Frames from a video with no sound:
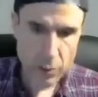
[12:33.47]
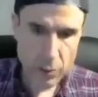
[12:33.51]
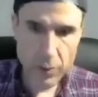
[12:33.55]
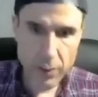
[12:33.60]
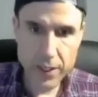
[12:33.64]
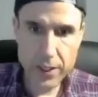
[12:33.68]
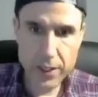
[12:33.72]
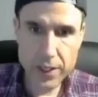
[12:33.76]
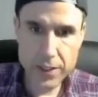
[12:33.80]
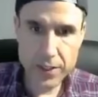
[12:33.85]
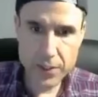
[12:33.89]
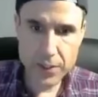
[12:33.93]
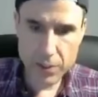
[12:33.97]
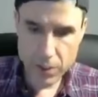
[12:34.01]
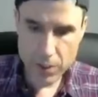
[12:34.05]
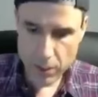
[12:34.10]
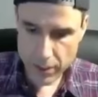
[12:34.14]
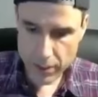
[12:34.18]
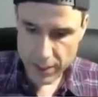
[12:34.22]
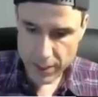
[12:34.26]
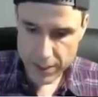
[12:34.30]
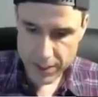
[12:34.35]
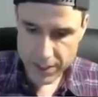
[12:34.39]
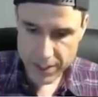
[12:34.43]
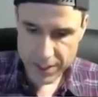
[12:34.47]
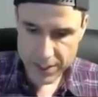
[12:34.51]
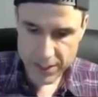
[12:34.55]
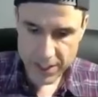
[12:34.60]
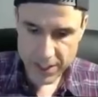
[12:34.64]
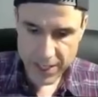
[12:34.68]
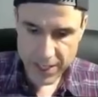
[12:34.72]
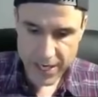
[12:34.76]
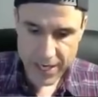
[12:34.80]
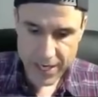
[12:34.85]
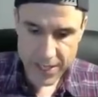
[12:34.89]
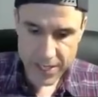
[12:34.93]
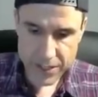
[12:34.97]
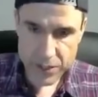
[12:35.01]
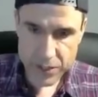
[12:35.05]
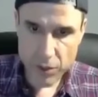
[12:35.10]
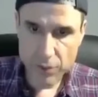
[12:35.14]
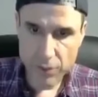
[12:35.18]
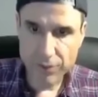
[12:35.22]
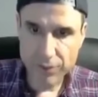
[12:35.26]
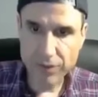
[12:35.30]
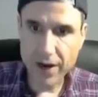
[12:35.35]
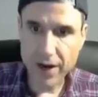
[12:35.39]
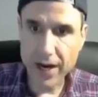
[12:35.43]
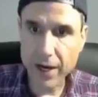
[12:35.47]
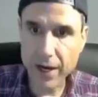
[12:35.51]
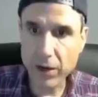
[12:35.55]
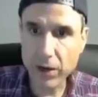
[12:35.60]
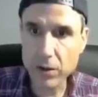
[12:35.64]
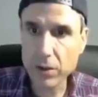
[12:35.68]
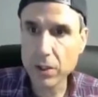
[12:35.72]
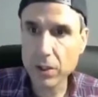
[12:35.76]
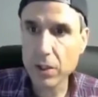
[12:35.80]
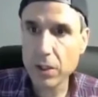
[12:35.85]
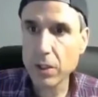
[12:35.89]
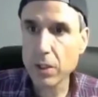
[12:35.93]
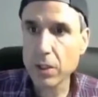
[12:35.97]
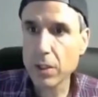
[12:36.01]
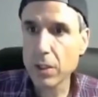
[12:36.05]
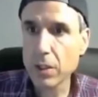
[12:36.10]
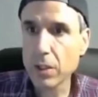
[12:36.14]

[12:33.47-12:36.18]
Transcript: You know what a distro is? That's an ISO file.